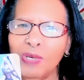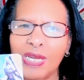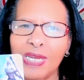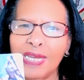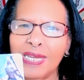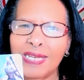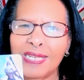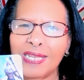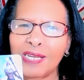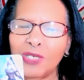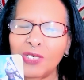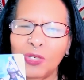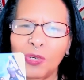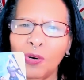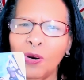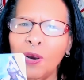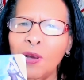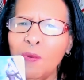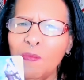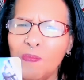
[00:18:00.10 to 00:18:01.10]
need, that
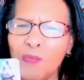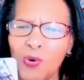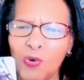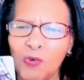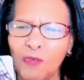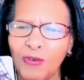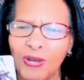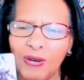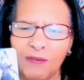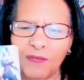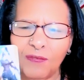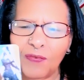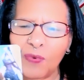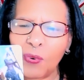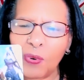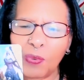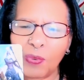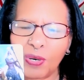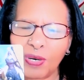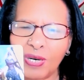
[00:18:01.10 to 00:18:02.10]
you're moving
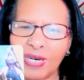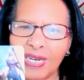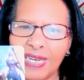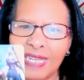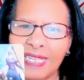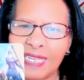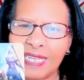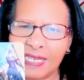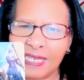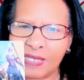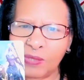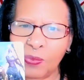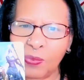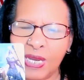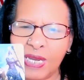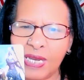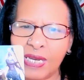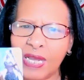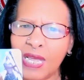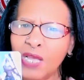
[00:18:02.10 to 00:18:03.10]
forward in this
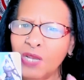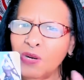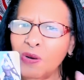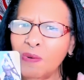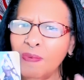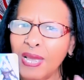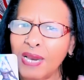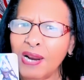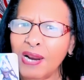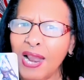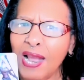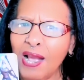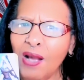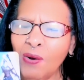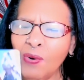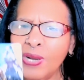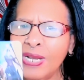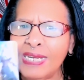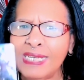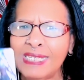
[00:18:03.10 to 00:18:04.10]
week, no matter
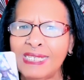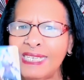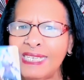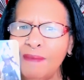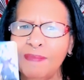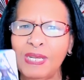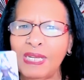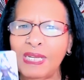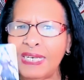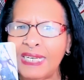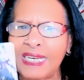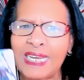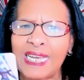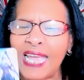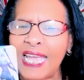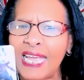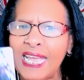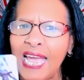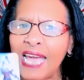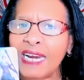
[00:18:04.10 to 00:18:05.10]
how seemingly
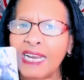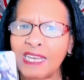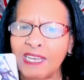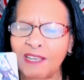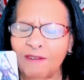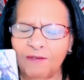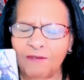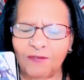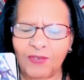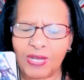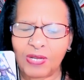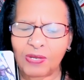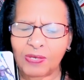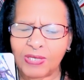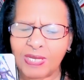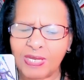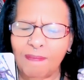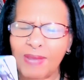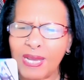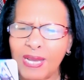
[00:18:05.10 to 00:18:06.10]
chaotic it
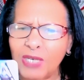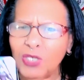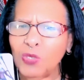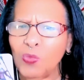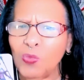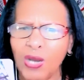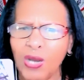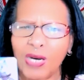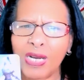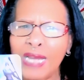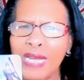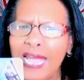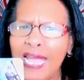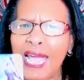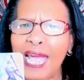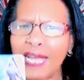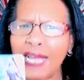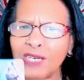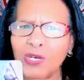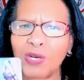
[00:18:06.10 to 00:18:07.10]
feels, that makes you want to
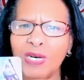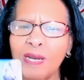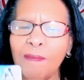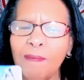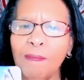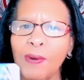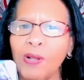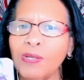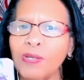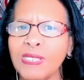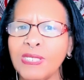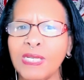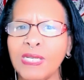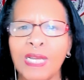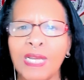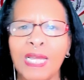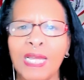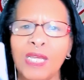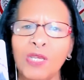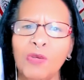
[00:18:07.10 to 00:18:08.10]
act on impulse
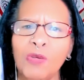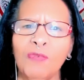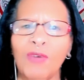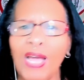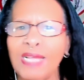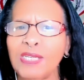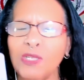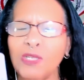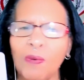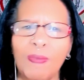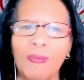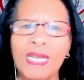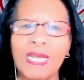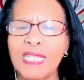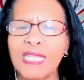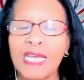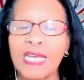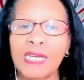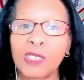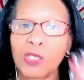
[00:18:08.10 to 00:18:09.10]
and you've got so
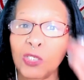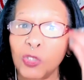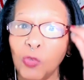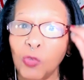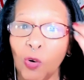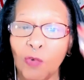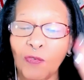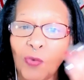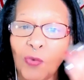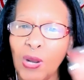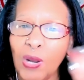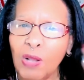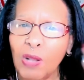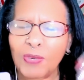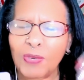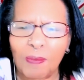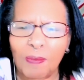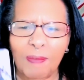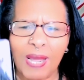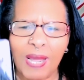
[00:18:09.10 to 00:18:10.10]
many things that you overwhelm your